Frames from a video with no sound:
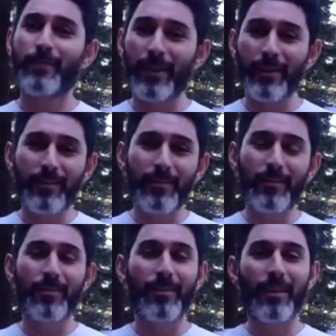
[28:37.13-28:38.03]
Like,
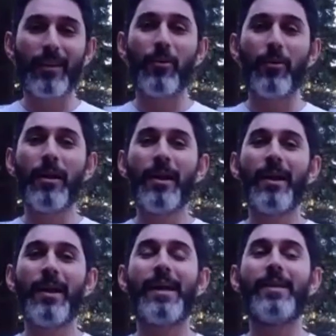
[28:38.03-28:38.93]
you know,
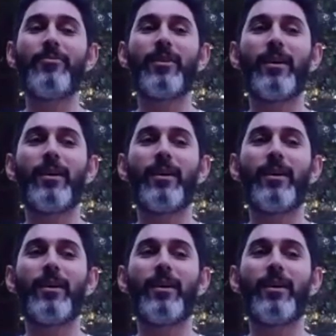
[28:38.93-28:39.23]
and